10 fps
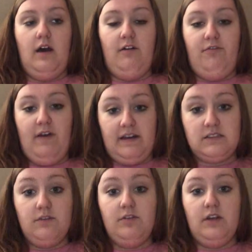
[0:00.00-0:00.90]

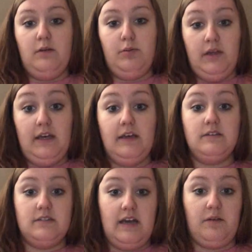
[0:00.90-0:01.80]
effectively
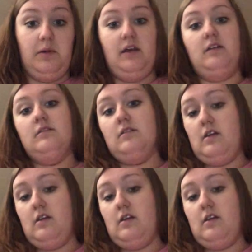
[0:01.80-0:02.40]
blend, segment,